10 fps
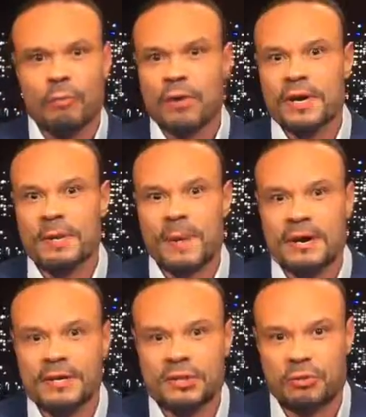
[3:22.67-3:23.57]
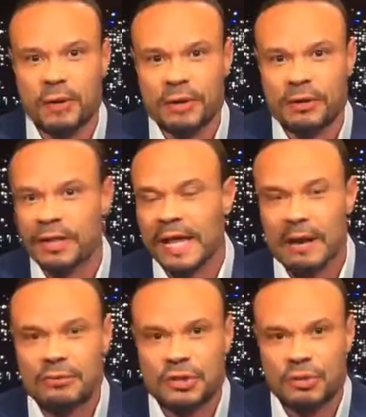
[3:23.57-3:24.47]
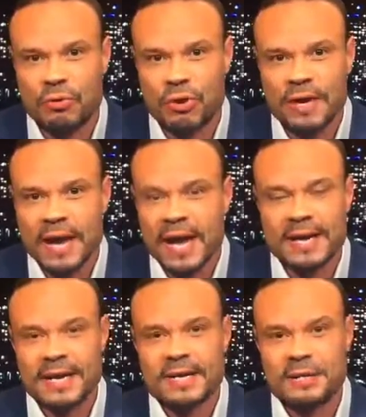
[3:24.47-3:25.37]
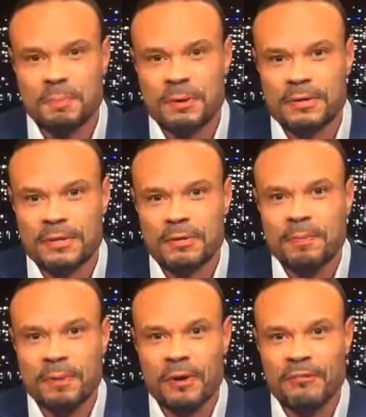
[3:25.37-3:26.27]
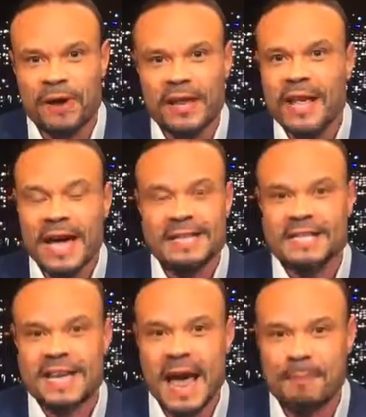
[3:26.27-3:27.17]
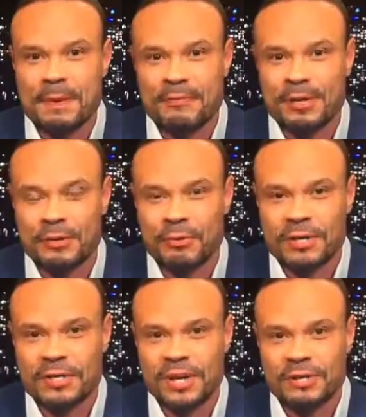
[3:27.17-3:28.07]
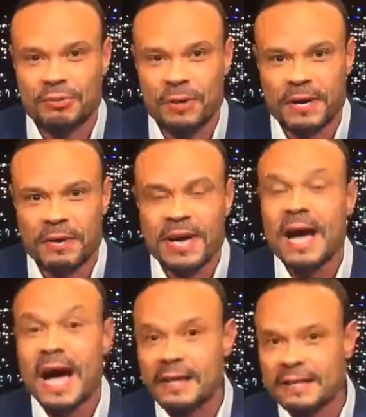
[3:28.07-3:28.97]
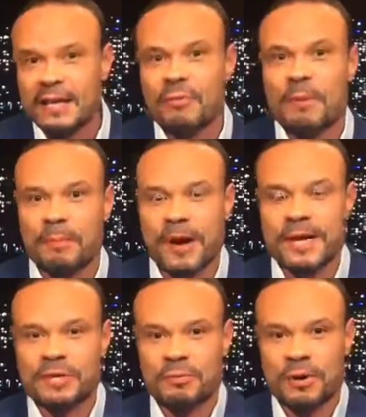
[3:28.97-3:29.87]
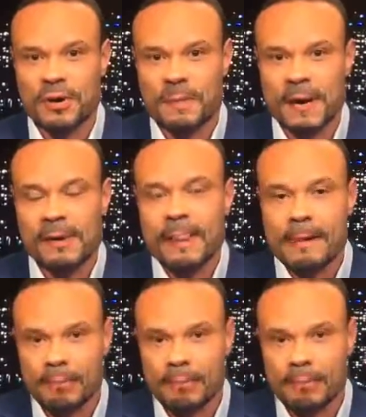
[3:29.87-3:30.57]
worried about his Twitter clout score and his personal profile and snappy retorts on Twitter, I'll tell you what Brennan's worried about.